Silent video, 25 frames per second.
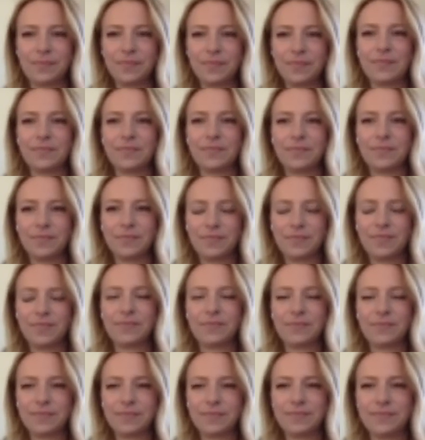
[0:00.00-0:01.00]

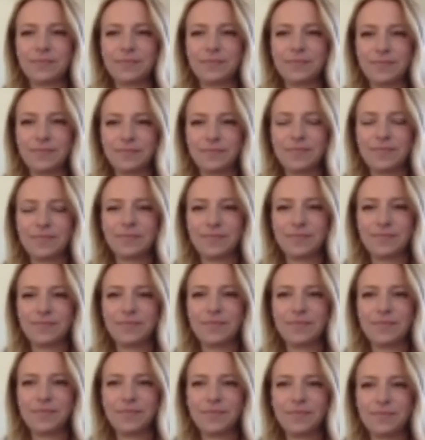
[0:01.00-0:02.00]

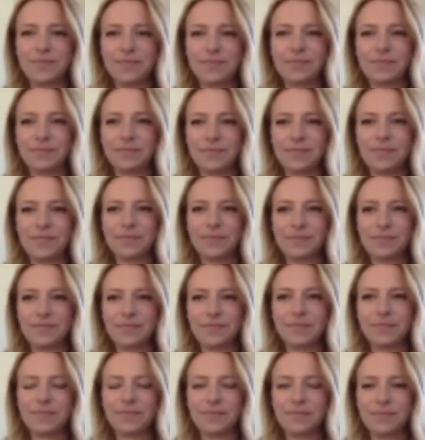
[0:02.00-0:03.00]

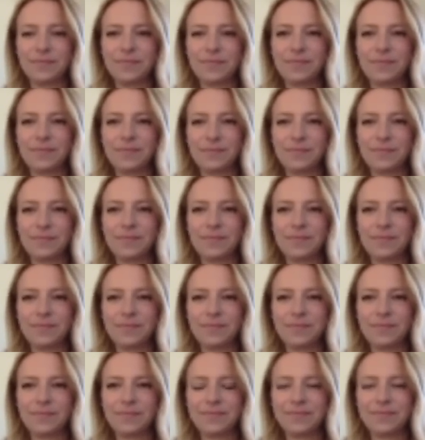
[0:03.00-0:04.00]

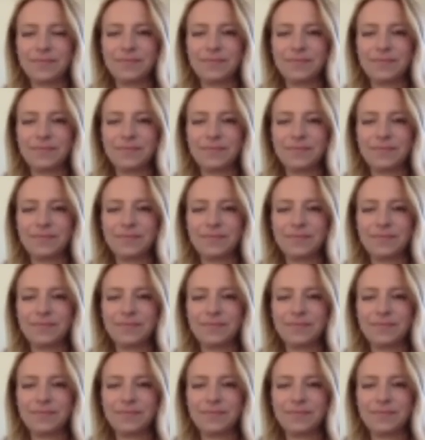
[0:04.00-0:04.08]
[no speech]